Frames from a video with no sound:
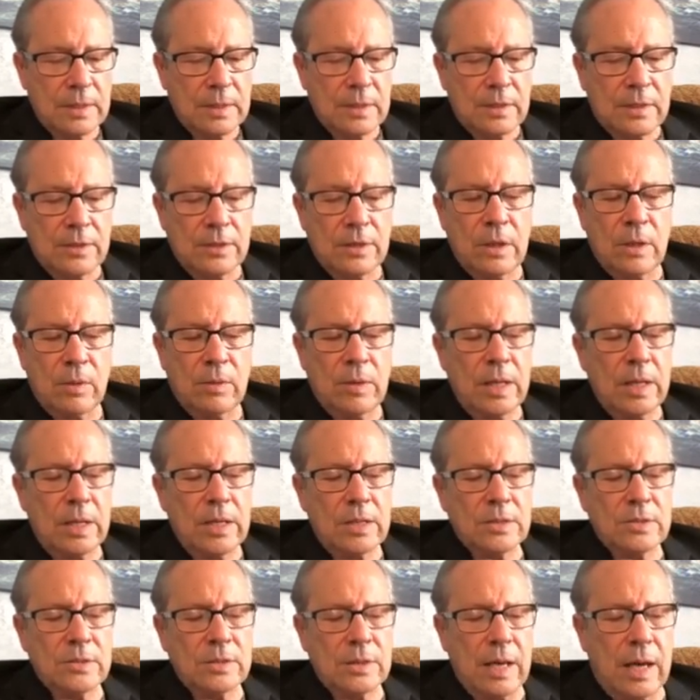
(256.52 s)
Note, it
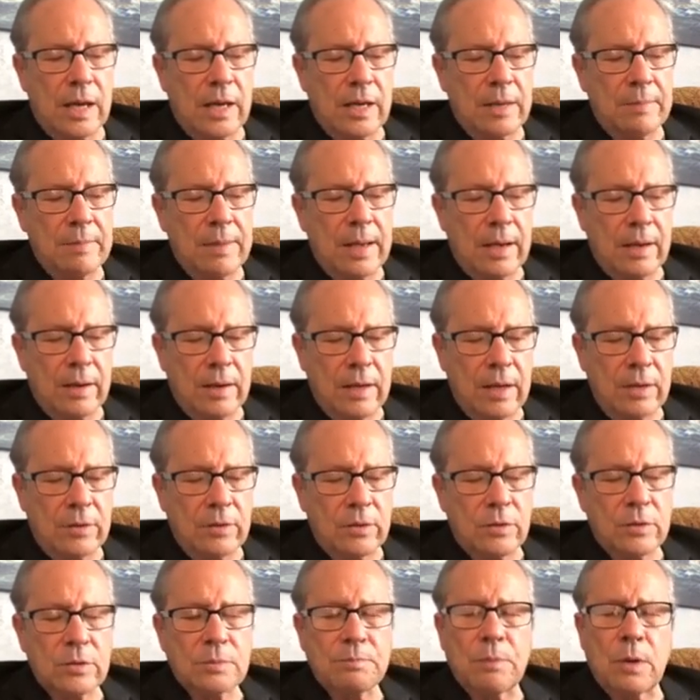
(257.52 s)
is not about
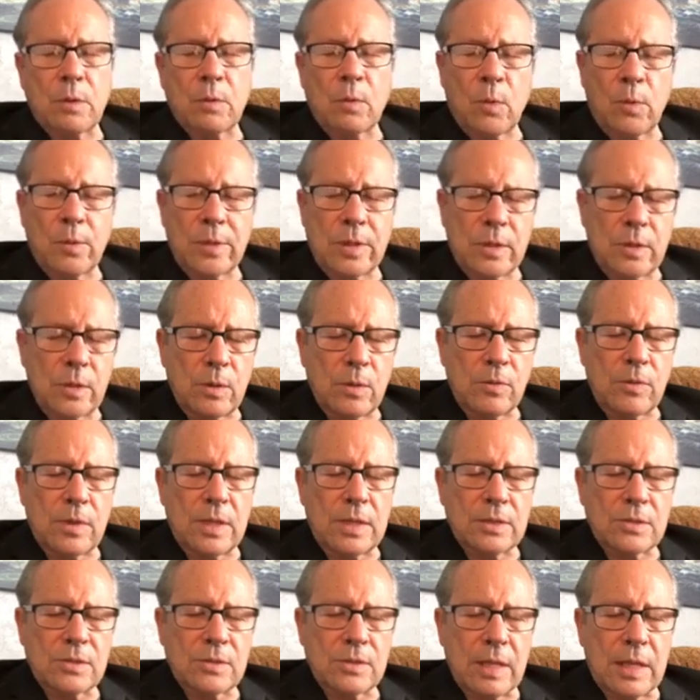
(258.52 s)
others, but when we do
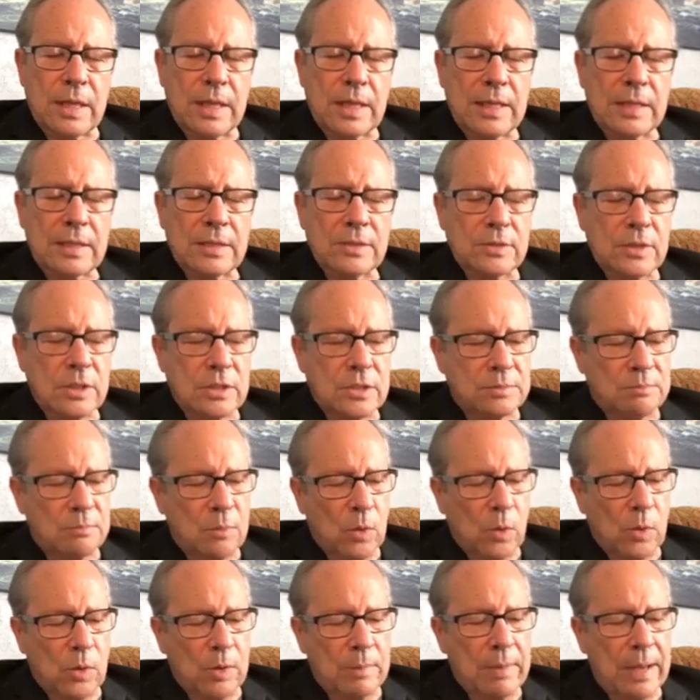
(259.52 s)
these things, it's
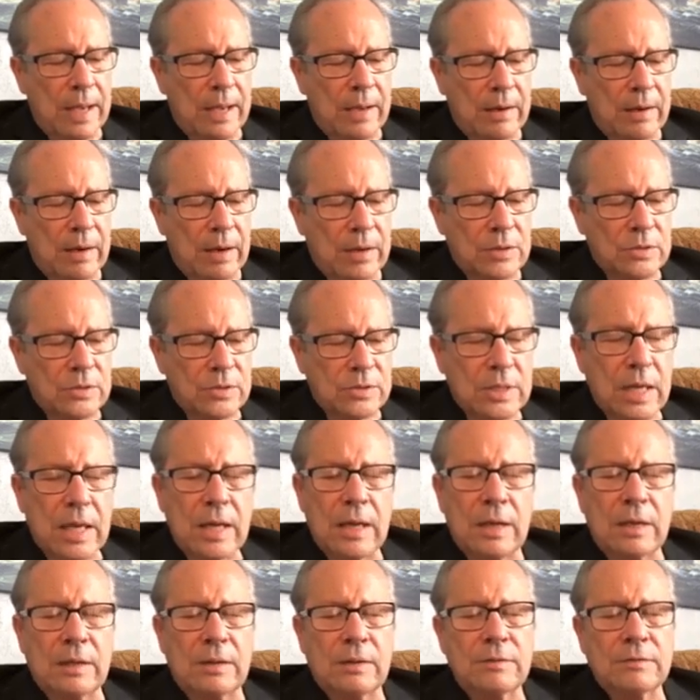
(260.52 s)
more about
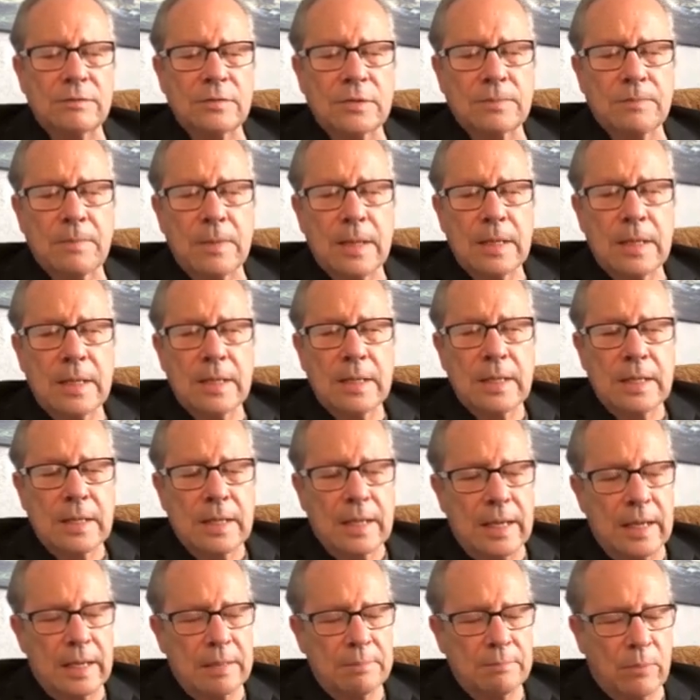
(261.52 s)
ourselves
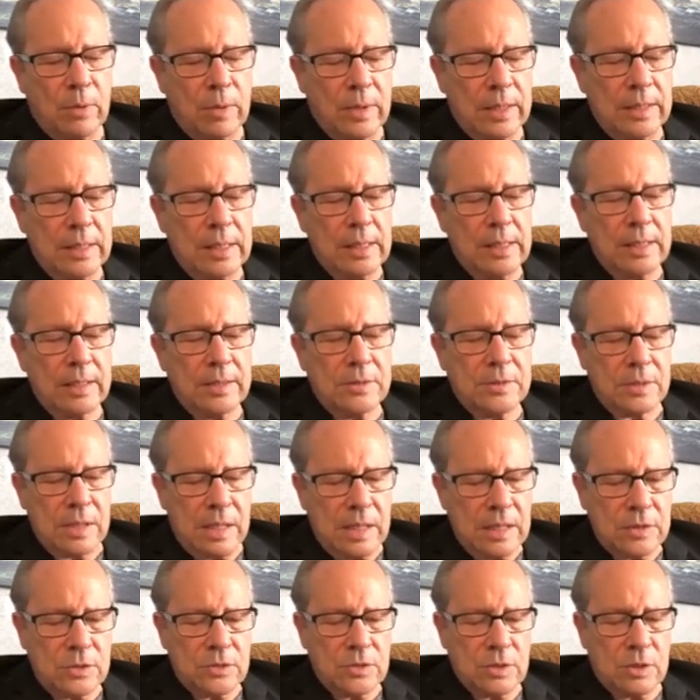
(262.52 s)
and bringing
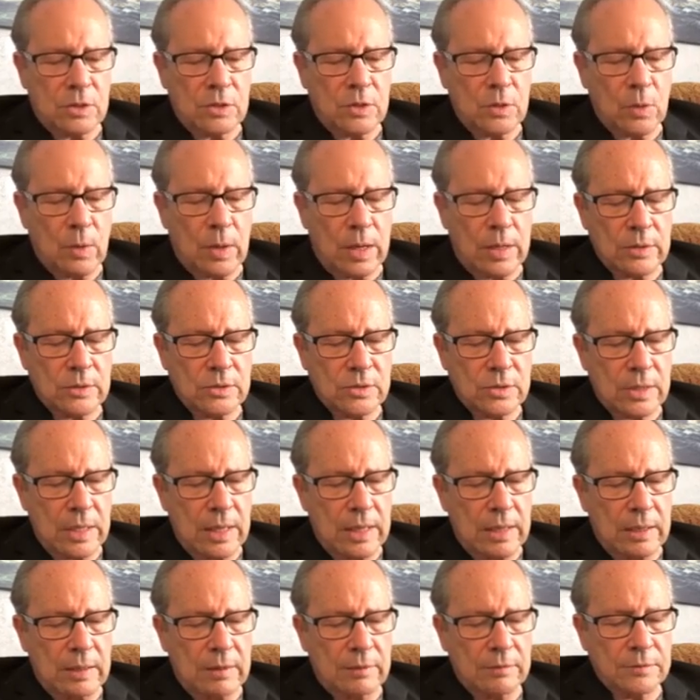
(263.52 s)
attention to
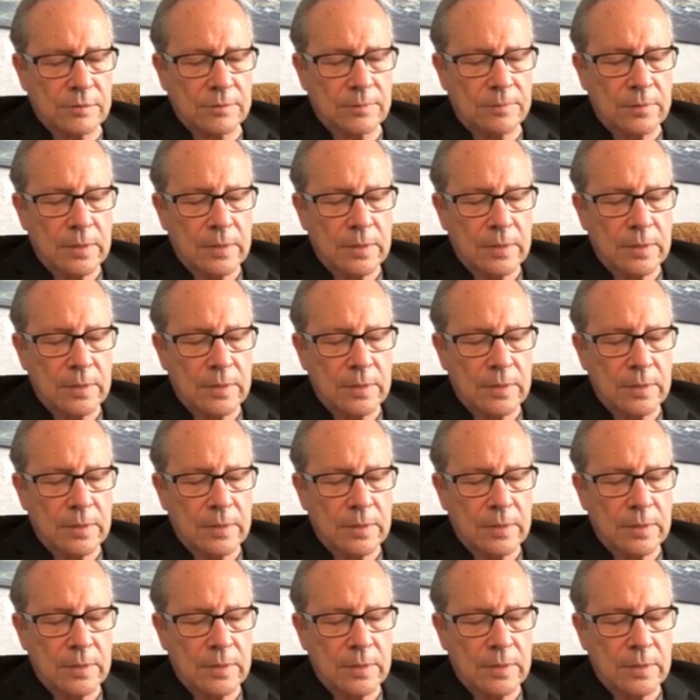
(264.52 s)
ourselves.